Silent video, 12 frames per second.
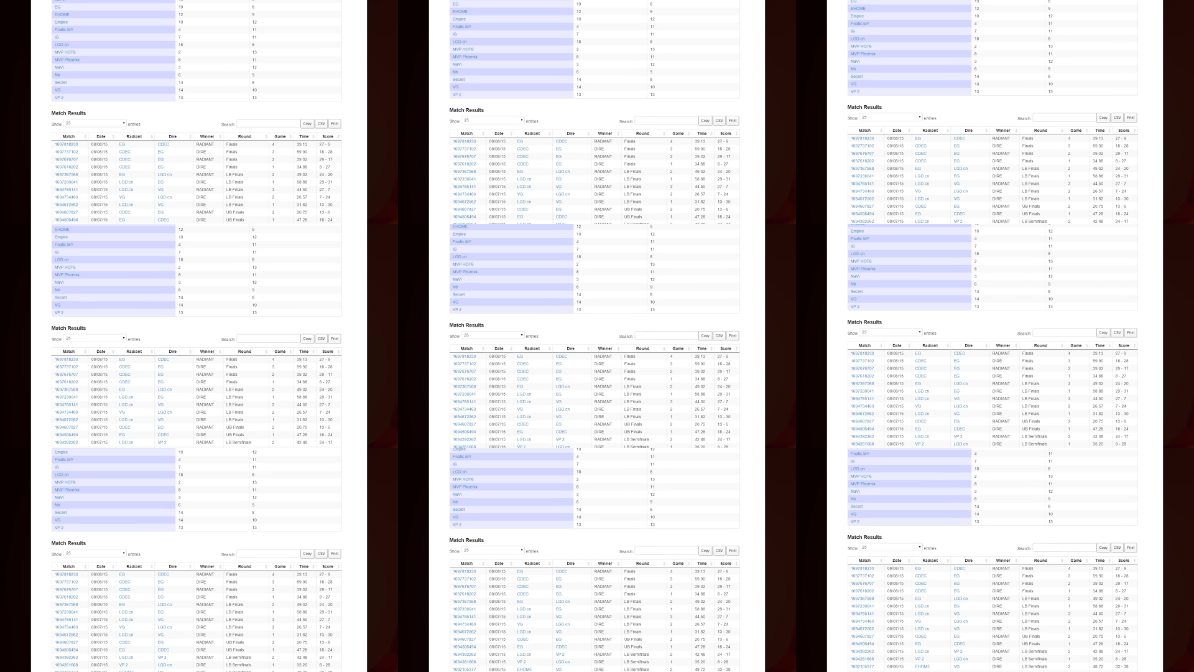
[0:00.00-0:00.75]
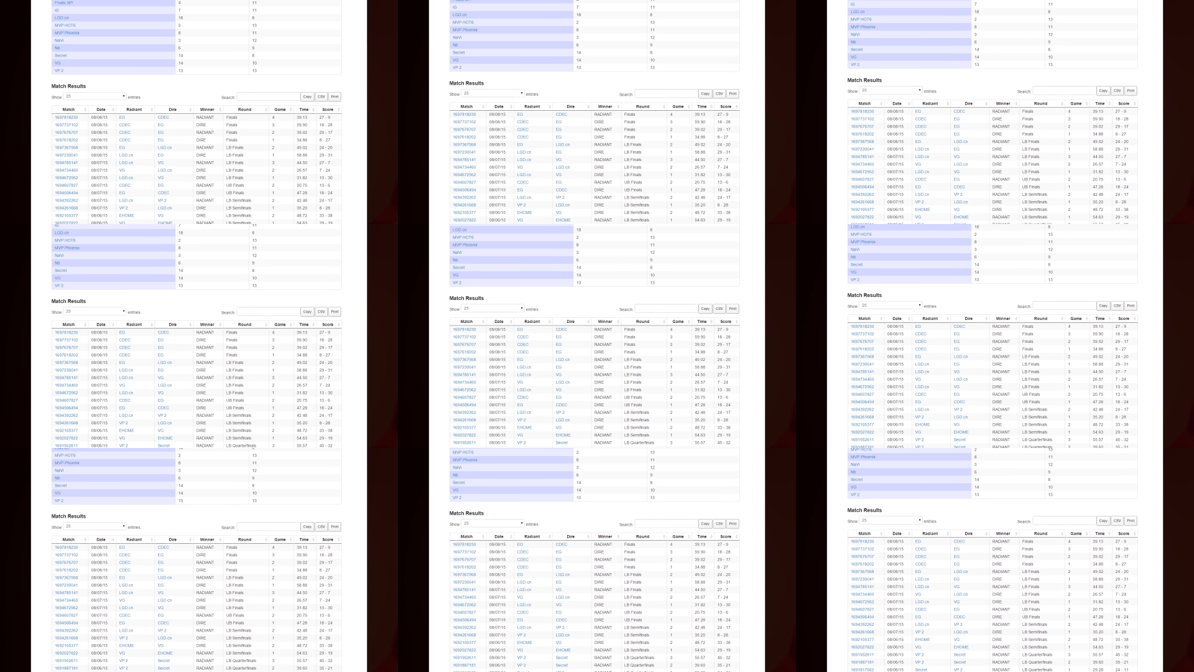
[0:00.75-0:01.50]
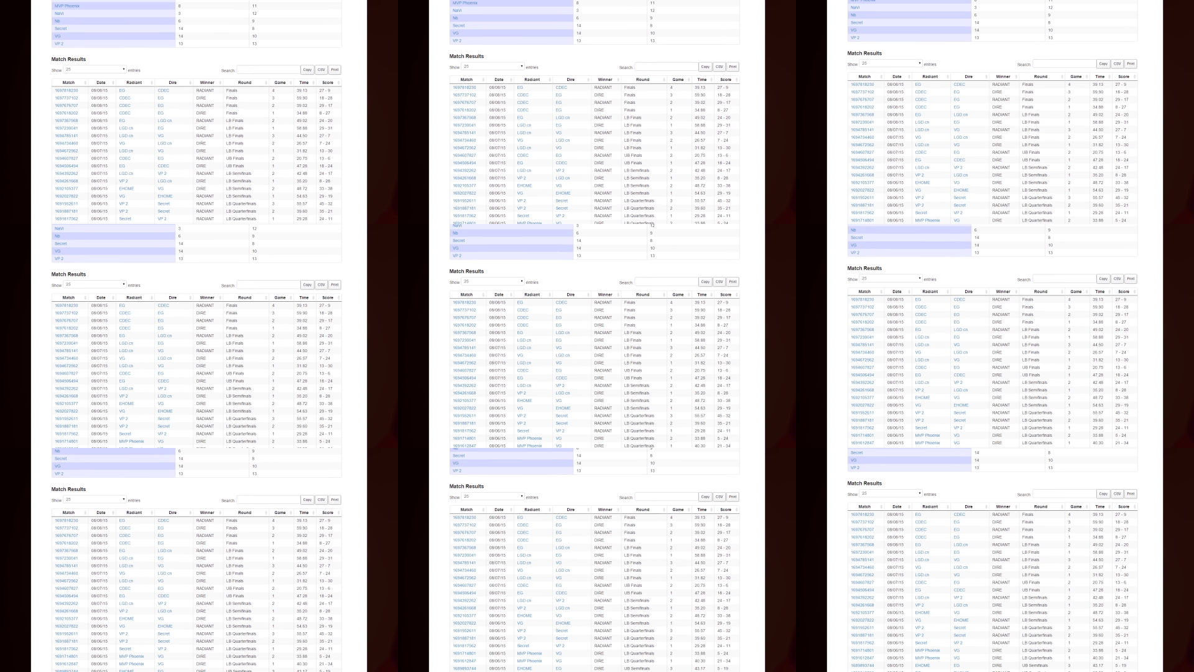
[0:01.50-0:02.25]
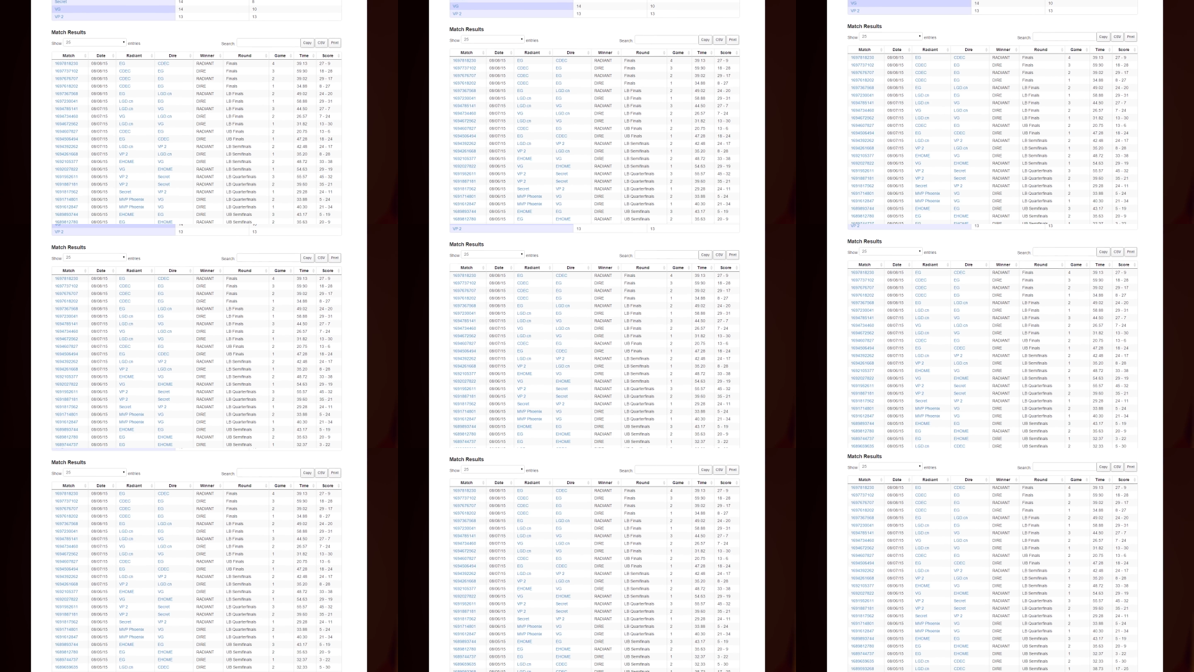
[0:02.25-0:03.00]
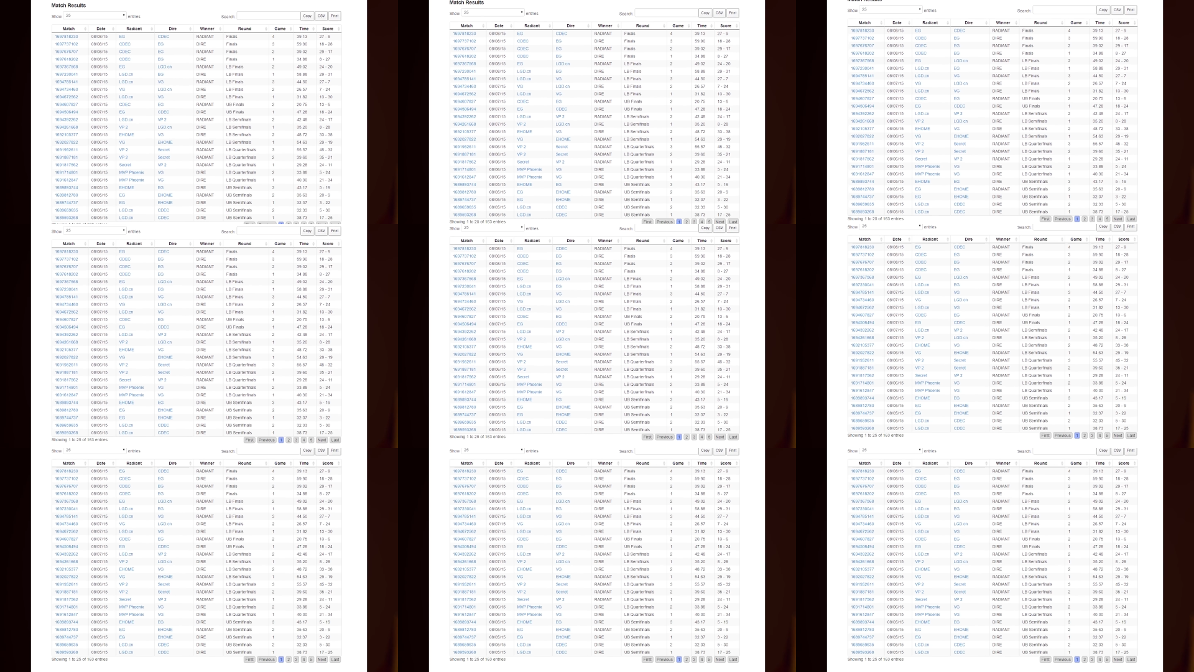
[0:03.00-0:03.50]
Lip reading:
No face is visible, so there are no lips to read.